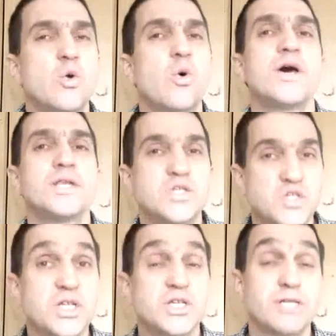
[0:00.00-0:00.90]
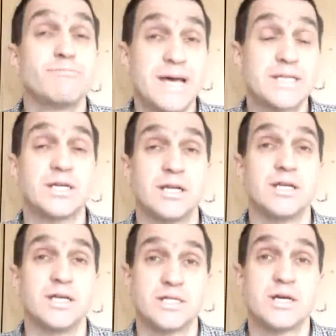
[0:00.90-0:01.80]
quite as
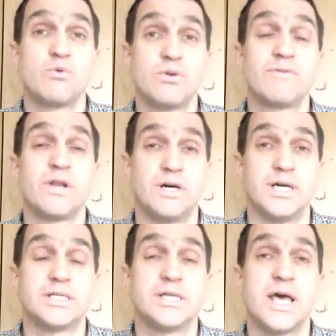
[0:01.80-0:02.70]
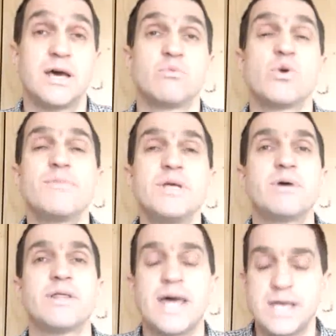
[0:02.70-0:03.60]
systematically as I would have liked. Now, what I mean
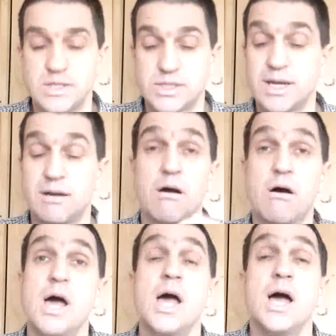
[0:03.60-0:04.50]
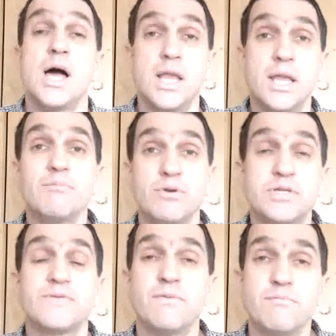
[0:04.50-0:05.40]
by that is there are a number
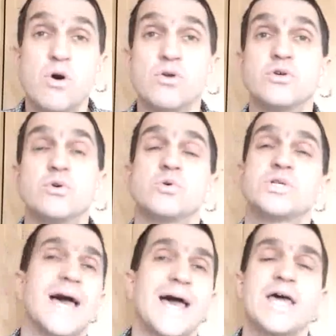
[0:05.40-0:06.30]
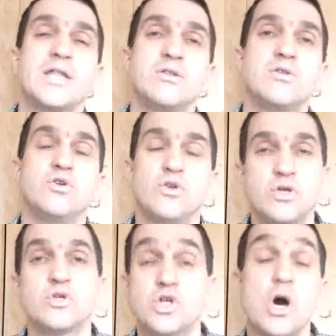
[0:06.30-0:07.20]
of different modules, and
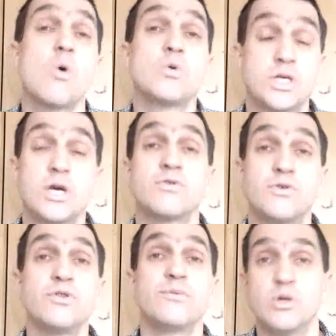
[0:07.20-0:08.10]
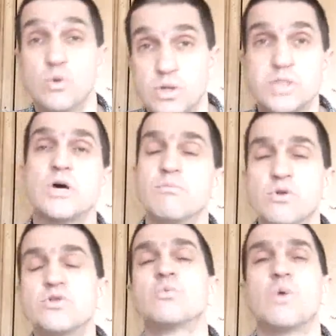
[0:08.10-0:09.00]
you're told to go through them in order, so
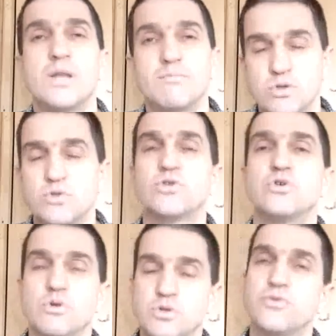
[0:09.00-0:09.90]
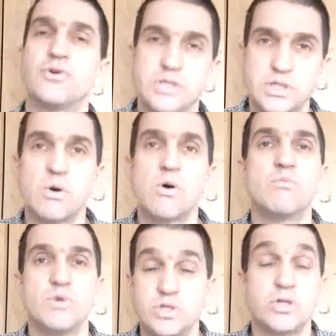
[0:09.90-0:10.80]
module 1, module 2, module 3 and so
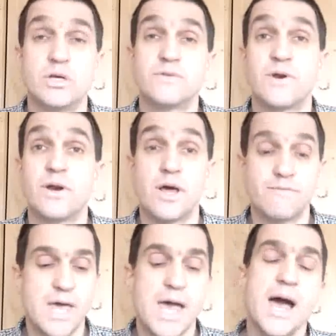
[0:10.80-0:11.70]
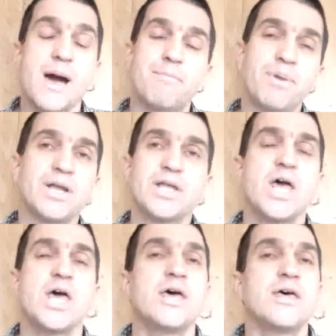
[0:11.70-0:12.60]
on, which is fair enough. But